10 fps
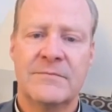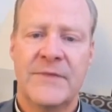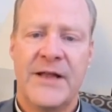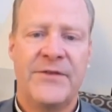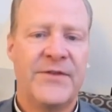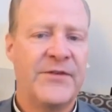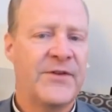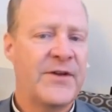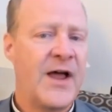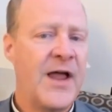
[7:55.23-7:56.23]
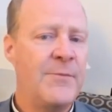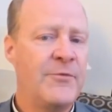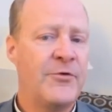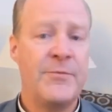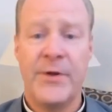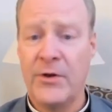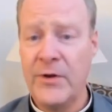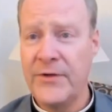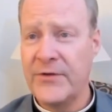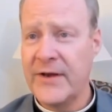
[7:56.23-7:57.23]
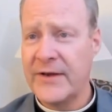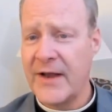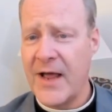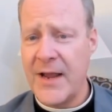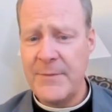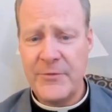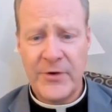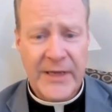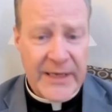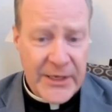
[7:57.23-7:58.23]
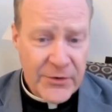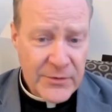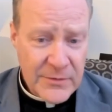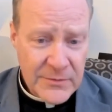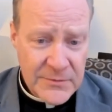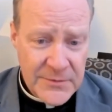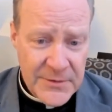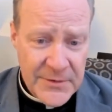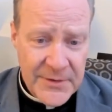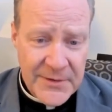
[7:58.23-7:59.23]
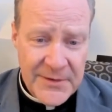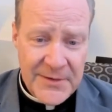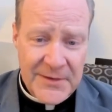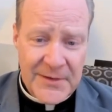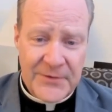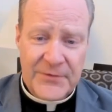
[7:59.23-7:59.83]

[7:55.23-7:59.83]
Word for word: Is this a time to build? Is it a time to heal? Is it